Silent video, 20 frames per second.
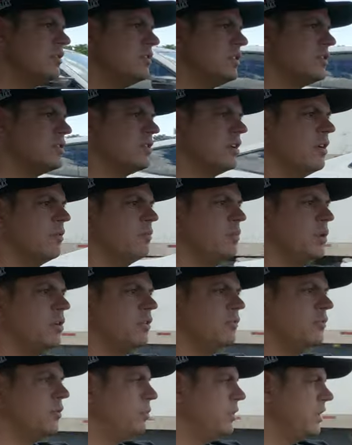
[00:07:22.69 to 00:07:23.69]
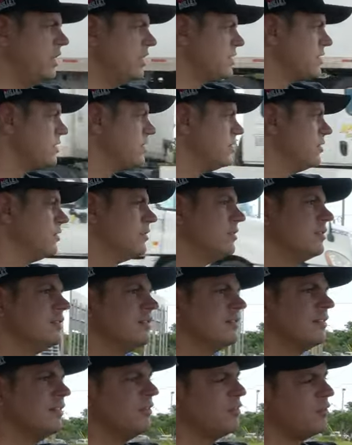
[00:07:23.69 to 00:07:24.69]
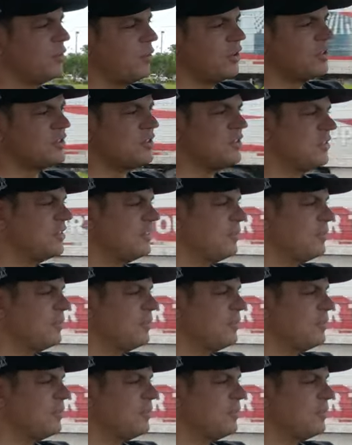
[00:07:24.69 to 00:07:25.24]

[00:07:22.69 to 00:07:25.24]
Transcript: Just a beautiful piece. Of course,